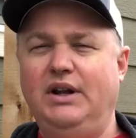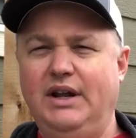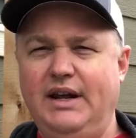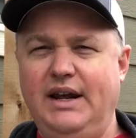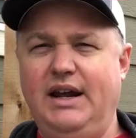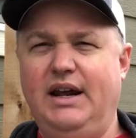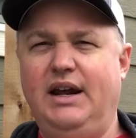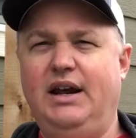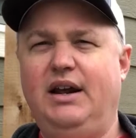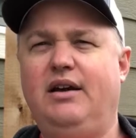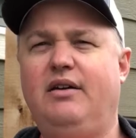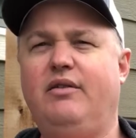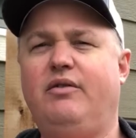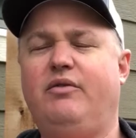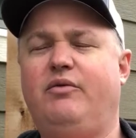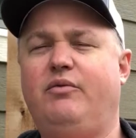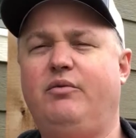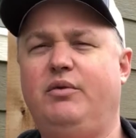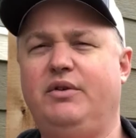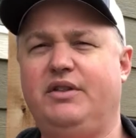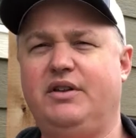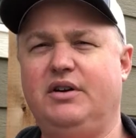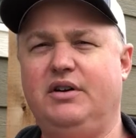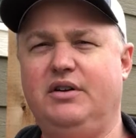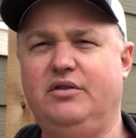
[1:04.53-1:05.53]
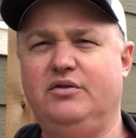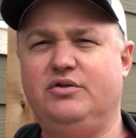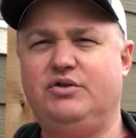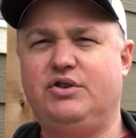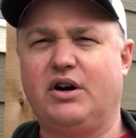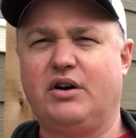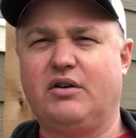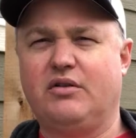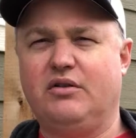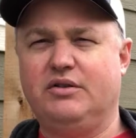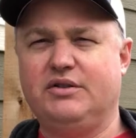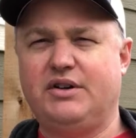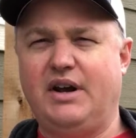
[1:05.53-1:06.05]
league with the new
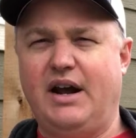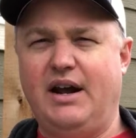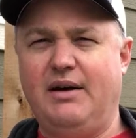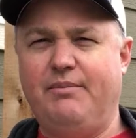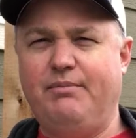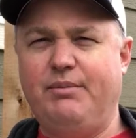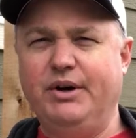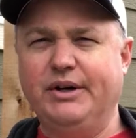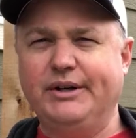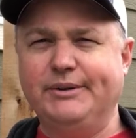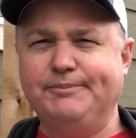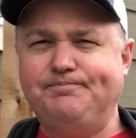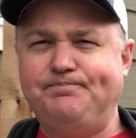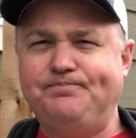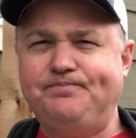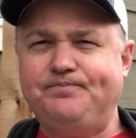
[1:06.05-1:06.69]
General's Handbook.